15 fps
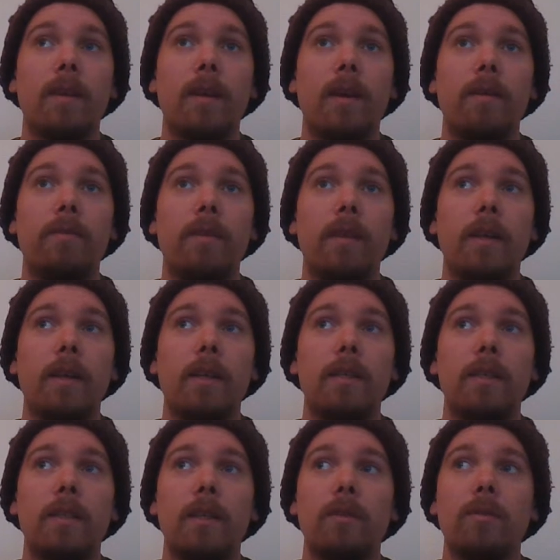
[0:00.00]
I feel like
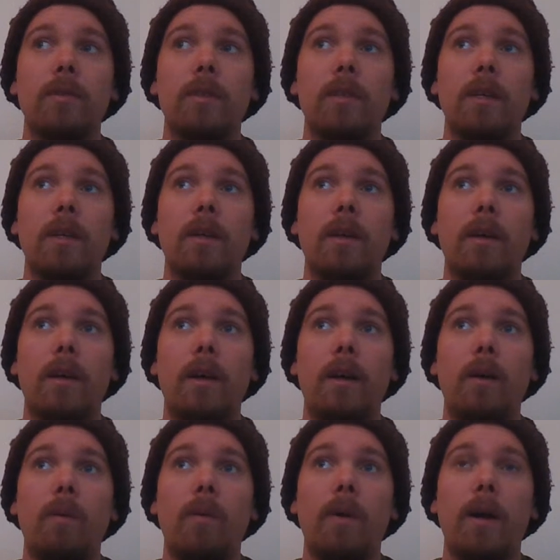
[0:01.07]
it's interesting
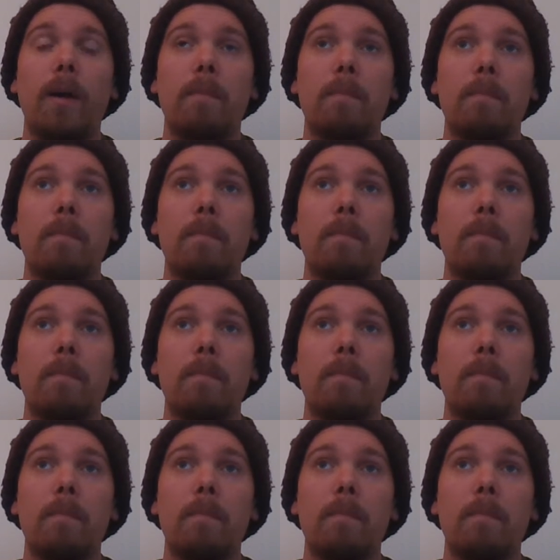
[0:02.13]
how